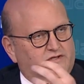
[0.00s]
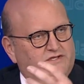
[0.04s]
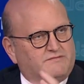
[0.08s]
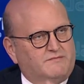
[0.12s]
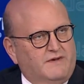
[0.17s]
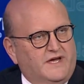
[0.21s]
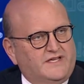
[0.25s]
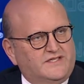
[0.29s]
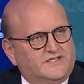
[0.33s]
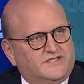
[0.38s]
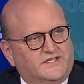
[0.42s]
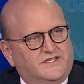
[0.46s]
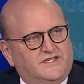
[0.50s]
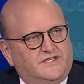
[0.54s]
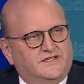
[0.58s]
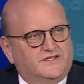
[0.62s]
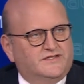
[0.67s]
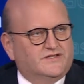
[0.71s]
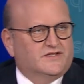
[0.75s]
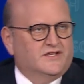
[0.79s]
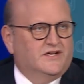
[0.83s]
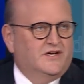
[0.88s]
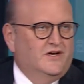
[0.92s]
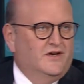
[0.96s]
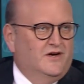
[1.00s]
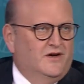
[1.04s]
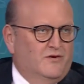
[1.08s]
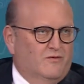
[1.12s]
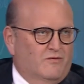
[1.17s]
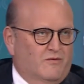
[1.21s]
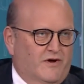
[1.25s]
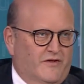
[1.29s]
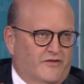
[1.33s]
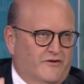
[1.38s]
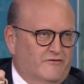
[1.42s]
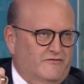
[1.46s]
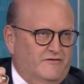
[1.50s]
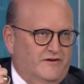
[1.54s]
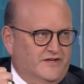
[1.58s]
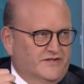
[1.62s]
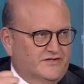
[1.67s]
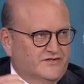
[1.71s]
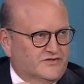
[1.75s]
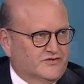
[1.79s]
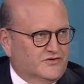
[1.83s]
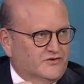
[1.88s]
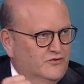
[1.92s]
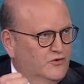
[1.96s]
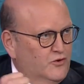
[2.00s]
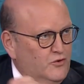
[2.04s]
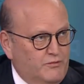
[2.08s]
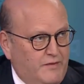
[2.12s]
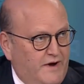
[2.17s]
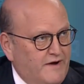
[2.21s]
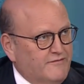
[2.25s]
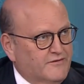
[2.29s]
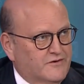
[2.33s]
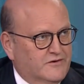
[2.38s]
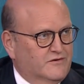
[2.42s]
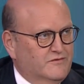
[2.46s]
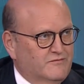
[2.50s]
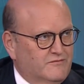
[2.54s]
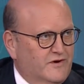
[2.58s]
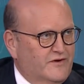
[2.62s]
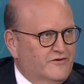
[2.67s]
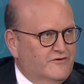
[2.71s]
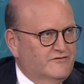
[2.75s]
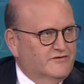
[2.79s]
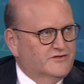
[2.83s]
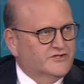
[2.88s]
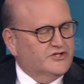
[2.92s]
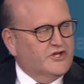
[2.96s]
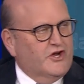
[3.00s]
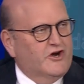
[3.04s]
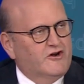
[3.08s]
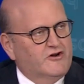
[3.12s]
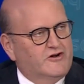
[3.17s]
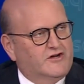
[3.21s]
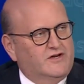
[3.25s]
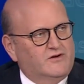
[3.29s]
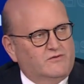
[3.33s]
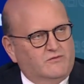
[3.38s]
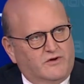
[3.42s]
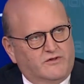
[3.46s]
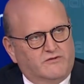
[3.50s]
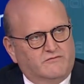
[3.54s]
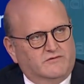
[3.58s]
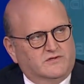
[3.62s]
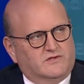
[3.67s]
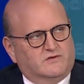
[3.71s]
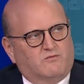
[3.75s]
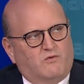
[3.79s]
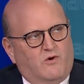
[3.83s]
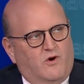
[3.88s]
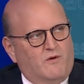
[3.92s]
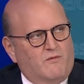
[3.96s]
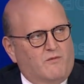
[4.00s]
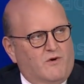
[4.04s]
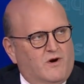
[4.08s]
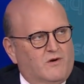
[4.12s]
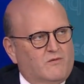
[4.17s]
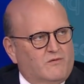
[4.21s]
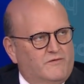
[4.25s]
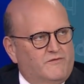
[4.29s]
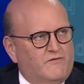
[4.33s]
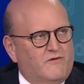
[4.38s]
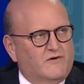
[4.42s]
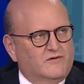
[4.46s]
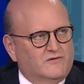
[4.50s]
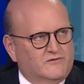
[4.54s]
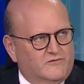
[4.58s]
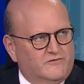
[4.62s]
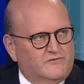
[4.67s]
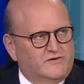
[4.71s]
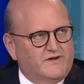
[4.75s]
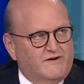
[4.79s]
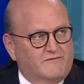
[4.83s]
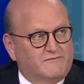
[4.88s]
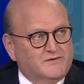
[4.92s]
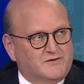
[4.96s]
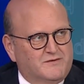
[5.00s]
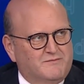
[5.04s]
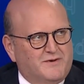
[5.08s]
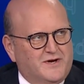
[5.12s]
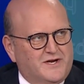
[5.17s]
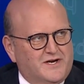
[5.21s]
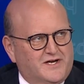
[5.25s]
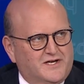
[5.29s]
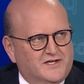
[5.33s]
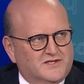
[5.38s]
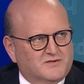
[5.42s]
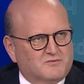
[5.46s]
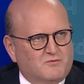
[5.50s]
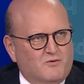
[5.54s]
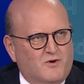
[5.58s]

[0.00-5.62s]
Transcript: it's Macy's, whether it's whomever, whether it's Target, whether it's Walmart. We've all learned never to bet against